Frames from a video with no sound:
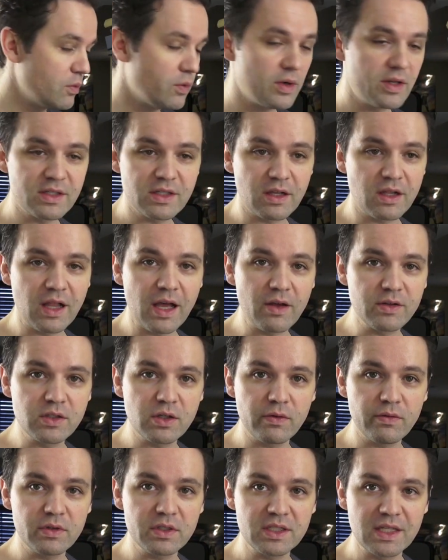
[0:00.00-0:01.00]
What is the cloud
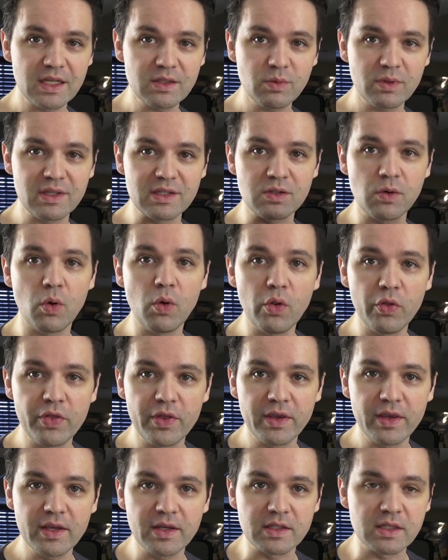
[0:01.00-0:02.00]
service? That's what this whole
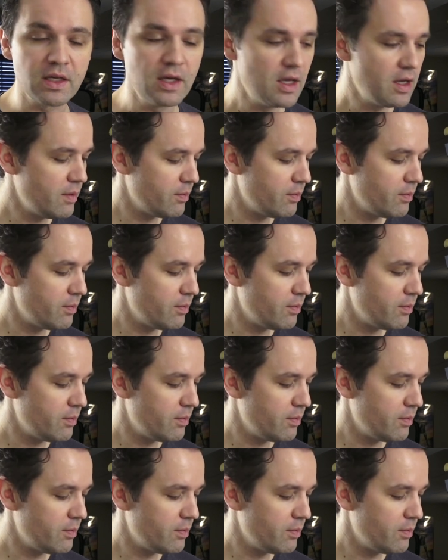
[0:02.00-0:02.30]
thing is.